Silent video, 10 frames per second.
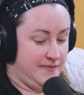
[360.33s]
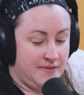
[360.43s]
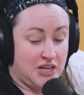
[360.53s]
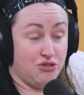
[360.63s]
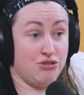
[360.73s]

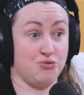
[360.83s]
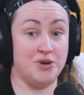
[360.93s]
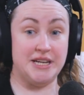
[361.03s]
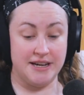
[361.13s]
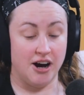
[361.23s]
like a
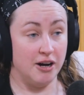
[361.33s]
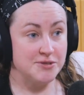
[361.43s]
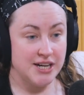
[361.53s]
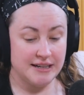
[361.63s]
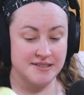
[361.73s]
3D
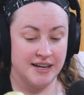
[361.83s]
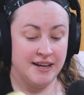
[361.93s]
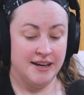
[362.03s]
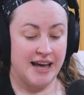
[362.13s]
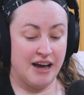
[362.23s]
object,
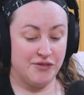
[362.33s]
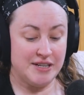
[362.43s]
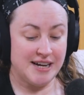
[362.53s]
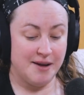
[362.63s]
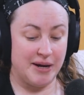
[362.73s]
every
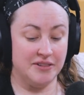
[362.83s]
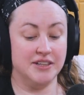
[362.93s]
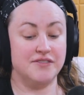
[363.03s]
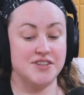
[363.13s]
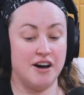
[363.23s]
time I
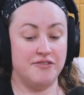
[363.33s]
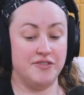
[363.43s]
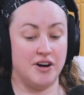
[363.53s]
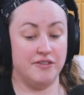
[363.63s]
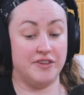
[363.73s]
lift off of